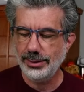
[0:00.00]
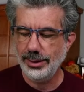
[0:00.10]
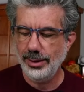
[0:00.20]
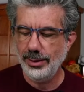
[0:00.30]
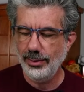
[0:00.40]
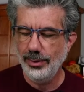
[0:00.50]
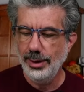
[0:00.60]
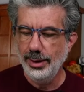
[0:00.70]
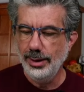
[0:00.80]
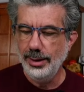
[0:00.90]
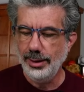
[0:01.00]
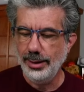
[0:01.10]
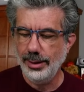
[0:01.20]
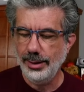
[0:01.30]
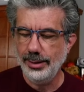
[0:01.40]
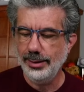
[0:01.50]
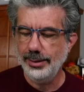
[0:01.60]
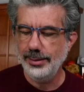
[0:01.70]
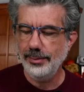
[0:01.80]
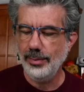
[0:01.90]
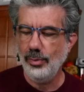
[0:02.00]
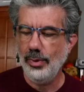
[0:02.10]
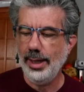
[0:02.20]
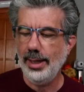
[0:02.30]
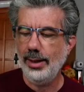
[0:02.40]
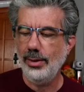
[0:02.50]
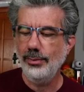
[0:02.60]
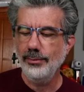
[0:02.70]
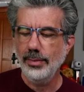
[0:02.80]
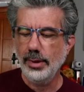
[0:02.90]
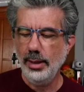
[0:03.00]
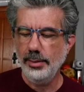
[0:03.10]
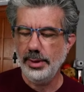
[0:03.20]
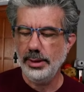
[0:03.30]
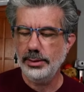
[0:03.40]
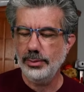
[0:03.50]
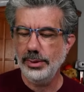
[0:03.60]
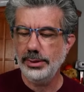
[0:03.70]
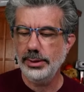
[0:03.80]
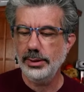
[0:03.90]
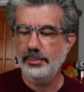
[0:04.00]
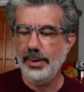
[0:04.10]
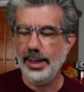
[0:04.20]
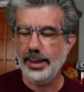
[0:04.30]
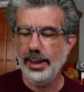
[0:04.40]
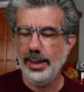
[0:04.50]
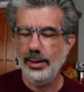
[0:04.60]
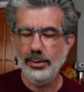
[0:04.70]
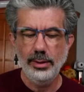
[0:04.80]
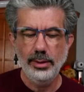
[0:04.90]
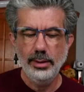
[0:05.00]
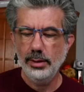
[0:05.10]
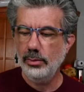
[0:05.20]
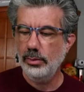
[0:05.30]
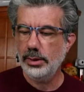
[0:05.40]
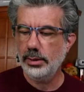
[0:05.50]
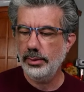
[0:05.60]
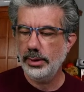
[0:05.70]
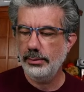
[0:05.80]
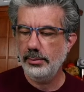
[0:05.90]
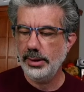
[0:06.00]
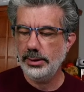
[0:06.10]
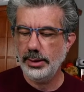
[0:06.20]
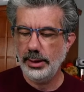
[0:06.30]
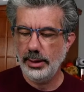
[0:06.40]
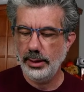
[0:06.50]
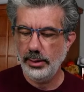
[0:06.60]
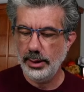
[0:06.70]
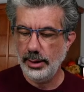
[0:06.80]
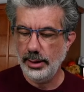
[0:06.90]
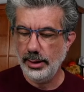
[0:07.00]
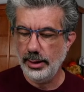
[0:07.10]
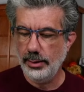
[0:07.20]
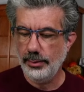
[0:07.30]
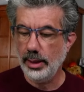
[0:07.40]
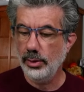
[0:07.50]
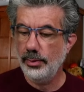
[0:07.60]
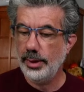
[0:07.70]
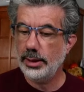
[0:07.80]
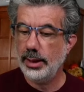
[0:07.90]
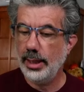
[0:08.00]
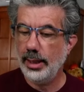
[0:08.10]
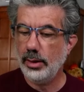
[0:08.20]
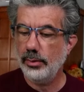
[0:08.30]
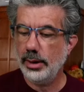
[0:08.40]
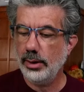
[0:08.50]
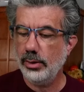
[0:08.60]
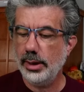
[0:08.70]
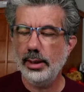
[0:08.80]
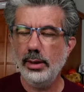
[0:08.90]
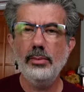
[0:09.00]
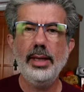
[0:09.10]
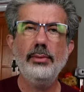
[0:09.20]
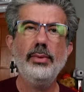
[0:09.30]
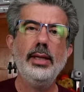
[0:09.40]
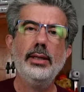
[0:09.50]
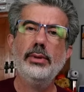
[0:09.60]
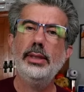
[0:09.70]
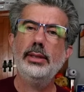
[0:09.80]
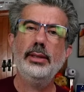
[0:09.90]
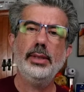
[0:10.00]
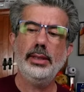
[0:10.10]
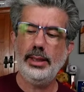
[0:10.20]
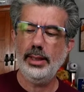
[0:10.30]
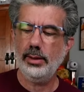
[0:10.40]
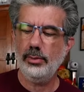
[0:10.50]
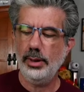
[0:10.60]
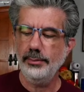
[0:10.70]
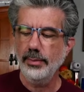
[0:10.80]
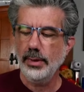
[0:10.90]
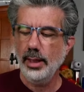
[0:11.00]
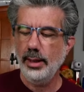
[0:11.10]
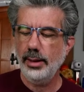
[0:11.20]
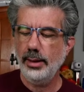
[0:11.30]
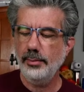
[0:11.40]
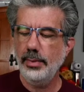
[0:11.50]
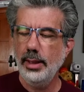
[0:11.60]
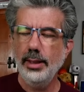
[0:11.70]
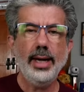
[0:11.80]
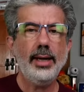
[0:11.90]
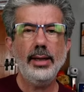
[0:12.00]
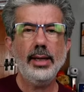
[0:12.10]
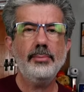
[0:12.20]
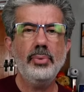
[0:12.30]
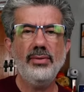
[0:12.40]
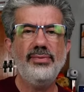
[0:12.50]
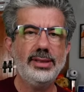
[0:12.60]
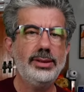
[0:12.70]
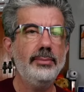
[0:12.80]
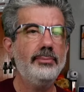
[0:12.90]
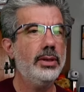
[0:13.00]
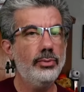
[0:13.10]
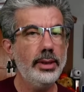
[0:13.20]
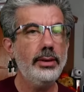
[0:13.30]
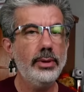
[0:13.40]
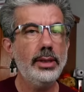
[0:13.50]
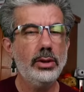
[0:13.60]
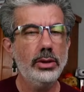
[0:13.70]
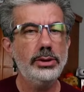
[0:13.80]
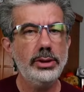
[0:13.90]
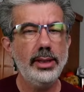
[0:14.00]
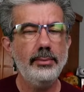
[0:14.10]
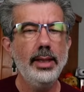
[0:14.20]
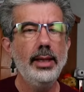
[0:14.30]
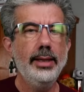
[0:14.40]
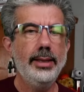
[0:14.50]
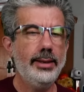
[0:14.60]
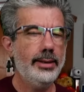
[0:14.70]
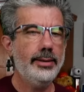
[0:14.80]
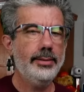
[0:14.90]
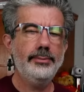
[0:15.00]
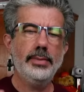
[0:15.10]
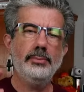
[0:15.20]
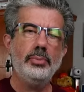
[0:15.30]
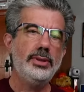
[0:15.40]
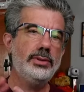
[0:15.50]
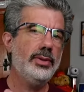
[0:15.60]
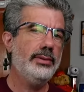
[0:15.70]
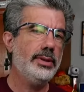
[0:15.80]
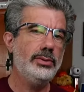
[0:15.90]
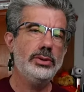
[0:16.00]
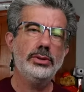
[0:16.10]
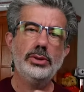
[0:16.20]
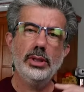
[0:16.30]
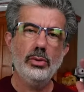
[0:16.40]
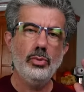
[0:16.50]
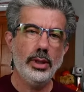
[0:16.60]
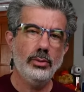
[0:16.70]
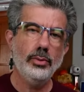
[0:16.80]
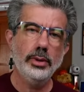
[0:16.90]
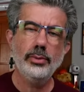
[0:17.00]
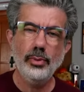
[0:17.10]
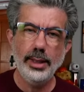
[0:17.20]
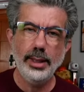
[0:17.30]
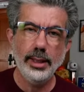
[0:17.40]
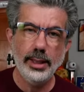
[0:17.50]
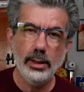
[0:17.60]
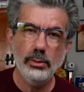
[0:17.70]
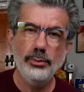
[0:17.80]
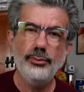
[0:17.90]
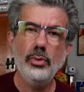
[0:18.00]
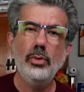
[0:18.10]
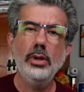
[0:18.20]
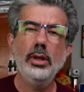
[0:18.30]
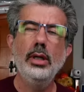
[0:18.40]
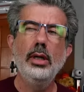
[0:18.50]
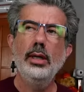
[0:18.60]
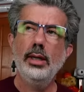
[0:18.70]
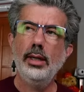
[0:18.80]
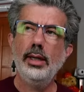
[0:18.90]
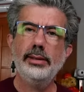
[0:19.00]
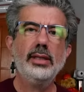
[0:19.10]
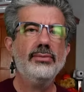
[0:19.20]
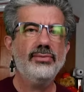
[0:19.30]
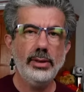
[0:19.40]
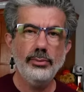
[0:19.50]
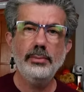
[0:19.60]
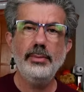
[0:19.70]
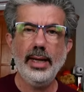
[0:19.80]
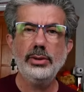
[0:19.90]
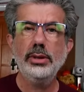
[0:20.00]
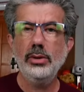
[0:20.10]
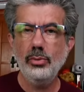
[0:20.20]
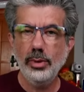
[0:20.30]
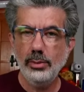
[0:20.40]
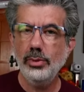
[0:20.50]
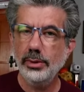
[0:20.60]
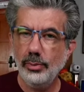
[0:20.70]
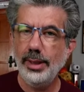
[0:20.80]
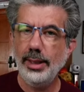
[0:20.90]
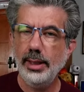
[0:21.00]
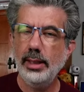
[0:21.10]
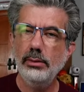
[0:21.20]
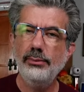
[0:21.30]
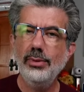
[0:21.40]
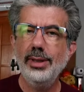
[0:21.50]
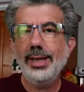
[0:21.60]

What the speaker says: So, wow. Let me just switch this back out. So what's everybody saying here? We got Norwegian Aqua, Laura. Oh man, we had a great time on the Aqua. Not a perfect ship, but a really, really good ship. The Prince Revolution show, well worth waiting an hour for. I think the Fleetwood Mac show, well worth waiting an hour for.